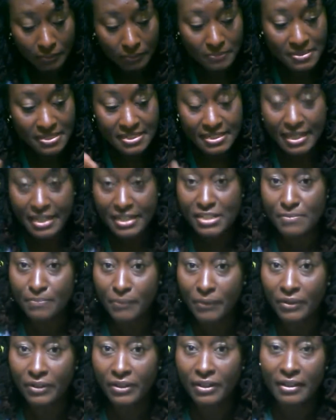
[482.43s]

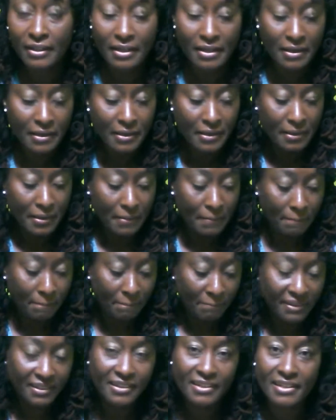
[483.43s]
sketchbook,
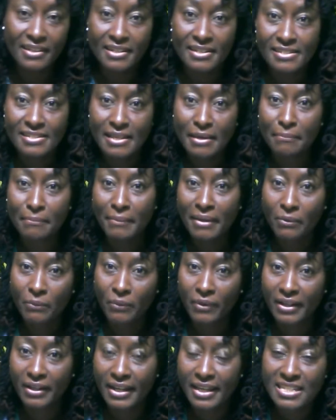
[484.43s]
because I might
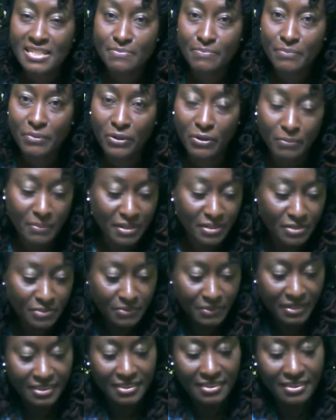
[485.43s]
want to experiment
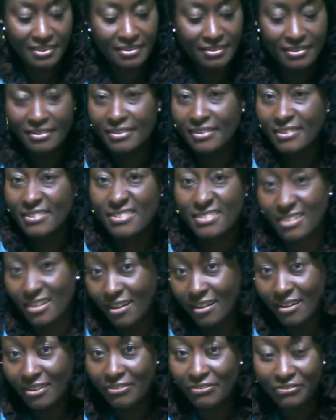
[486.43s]
with
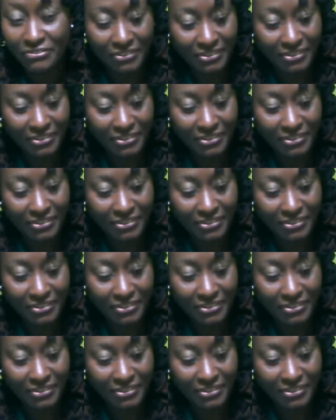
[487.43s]
stuff.